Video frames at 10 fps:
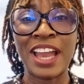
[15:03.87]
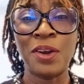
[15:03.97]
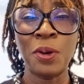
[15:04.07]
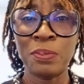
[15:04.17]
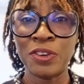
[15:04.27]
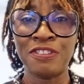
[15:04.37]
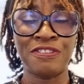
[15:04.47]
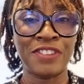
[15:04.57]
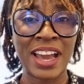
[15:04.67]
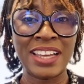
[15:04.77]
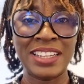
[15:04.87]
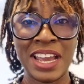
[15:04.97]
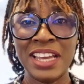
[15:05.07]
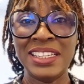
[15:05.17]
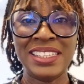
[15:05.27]
I hope you find
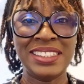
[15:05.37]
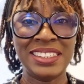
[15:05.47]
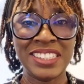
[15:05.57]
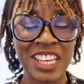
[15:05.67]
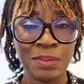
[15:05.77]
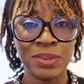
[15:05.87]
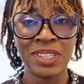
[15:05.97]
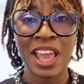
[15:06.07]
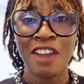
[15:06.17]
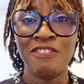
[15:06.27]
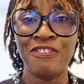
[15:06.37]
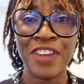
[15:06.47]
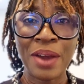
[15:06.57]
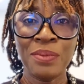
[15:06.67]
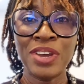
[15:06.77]
these tips
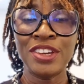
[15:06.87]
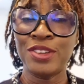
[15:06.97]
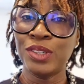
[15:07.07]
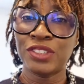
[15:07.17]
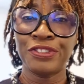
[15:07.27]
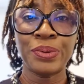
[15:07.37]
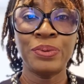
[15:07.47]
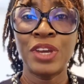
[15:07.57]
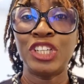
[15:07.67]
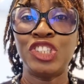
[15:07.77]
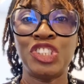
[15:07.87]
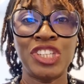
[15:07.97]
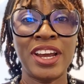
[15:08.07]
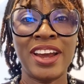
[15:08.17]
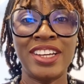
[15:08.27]
very useful.
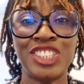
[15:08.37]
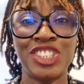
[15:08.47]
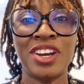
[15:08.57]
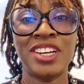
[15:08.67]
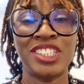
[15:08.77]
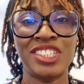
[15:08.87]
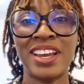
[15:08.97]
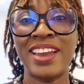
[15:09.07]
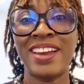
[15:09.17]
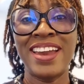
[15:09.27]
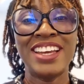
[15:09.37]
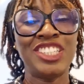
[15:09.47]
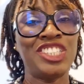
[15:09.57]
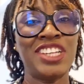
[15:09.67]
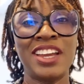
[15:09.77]
Share
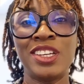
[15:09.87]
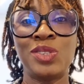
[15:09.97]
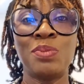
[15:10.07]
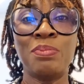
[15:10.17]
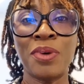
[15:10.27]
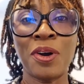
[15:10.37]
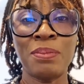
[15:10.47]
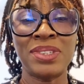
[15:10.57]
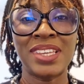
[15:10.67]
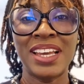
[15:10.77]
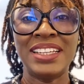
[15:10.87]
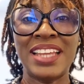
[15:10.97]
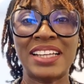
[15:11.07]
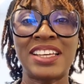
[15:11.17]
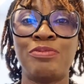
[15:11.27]
it to moms
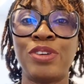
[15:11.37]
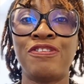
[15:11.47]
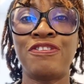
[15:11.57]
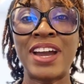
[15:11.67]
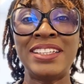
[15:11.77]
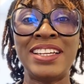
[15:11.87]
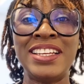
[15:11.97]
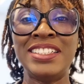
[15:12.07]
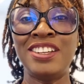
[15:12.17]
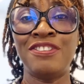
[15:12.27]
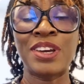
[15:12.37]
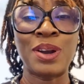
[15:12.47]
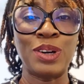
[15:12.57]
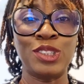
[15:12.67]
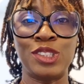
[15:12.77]
that have been finding it
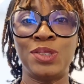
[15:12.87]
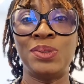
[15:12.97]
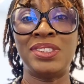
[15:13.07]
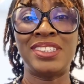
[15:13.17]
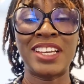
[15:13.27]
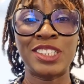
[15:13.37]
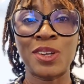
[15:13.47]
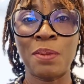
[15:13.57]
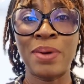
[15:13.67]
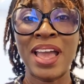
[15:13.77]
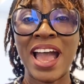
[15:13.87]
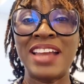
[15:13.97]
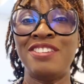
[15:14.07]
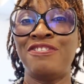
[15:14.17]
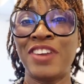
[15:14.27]
difficult to set up
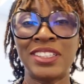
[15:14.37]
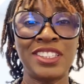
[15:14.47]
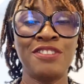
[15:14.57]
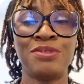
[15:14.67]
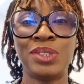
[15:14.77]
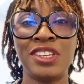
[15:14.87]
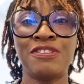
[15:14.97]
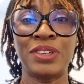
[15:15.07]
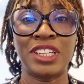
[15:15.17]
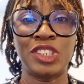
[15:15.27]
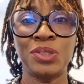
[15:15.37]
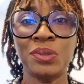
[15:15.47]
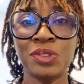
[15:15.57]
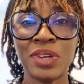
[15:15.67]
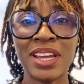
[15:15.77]
an effective routine for their
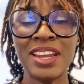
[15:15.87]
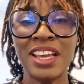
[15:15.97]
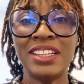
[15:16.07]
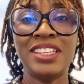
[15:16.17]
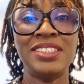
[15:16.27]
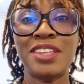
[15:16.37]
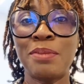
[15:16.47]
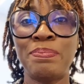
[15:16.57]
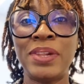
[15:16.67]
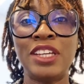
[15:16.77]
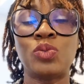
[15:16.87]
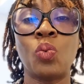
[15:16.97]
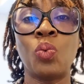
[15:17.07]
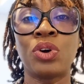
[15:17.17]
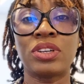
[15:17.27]
children. This template
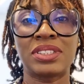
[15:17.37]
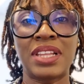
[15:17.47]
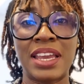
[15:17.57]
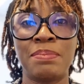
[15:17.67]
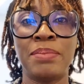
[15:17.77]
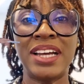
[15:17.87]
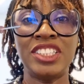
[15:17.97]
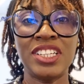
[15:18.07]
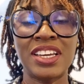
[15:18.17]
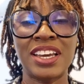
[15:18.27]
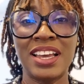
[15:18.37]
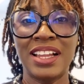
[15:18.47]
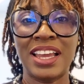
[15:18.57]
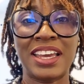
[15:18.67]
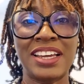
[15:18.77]
works like magic.
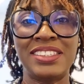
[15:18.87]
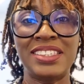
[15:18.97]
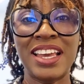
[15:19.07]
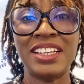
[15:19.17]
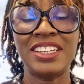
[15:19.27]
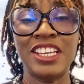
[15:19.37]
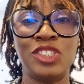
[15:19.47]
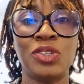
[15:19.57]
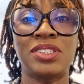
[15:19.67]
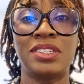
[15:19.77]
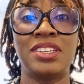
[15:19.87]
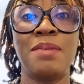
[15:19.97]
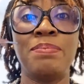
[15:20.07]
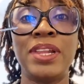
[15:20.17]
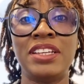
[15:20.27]
Like I said, it's just a
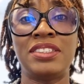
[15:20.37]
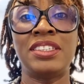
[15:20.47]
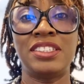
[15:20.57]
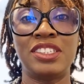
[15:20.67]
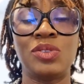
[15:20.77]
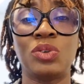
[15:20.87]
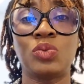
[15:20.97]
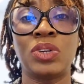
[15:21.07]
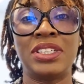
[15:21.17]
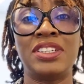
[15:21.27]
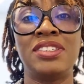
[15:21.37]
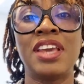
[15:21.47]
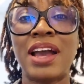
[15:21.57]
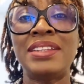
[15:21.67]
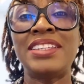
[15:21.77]
template. This is not what it is.
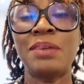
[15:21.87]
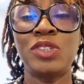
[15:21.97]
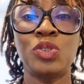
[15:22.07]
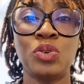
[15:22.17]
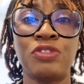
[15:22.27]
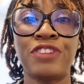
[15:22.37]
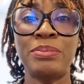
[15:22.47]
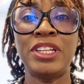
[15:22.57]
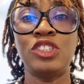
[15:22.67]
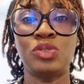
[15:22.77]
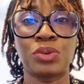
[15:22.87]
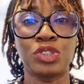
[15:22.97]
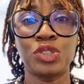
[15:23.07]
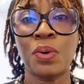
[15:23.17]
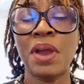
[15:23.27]
Adapt it to your family
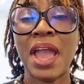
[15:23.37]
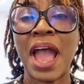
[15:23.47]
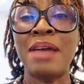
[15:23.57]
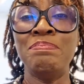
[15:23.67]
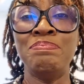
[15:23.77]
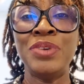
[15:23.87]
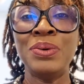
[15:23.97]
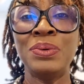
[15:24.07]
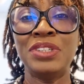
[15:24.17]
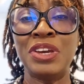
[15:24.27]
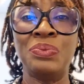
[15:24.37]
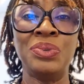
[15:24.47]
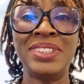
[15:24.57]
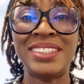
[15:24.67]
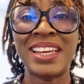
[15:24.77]
structure and build a
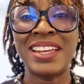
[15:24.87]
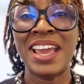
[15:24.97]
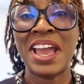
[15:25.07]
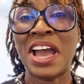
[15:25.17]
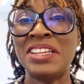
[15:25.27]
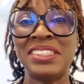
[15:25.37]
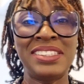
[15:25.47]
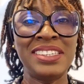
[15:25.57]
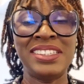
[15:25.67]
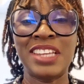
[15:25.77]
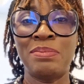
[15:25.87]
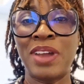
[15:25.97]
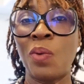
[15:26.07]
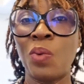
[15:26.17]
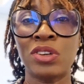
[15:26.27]
routine and a system
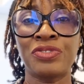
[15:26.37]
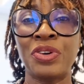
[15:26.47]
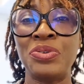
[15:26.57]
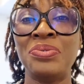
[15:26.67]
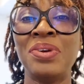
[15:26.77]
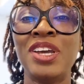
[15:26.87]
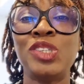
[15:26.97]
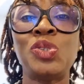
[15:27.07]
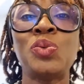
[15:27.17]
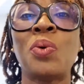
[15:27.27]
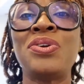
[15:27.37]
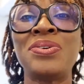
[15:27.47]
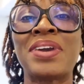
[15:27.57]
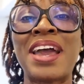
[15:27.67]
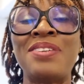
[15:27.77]
that works for you, so
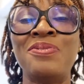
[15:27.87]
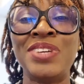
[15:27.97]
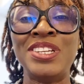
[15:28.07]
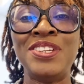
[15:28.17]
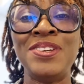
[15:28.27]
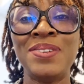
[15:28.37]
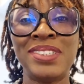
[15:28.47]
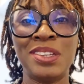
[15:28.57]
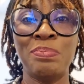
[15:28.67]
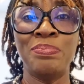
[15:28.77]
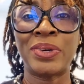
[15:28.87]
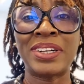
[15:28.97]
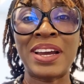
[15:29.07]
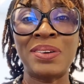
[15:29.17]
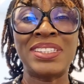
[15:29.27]
you can reduce the
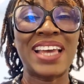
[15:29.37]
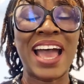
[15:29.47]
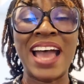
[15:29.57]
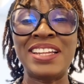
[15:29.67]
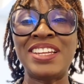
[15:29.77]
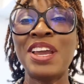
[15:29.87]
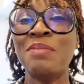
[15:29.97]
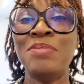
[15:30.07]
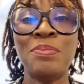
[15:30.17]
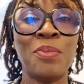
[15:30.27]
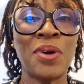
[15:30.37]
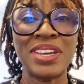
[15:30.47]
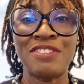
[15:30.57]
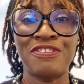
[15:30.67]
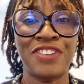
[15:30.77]
burnout and be more
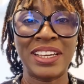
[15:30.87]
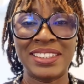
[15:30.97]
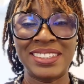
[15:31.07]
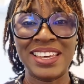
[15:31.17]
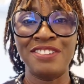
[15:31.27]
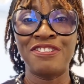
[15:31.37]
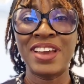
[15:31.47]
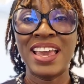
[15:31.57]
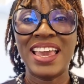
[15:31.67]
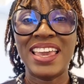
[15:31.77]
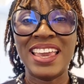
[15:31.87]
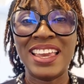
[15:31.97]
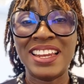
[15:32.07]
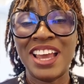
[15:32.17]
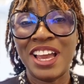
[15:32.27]
effective
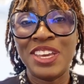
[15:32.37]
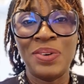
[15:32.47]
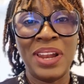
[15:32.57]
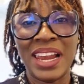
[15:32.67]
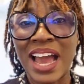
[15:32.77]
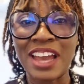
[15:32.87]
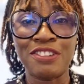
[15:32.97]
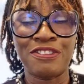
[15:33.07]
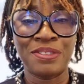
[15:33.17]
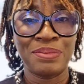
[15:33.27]
in your life.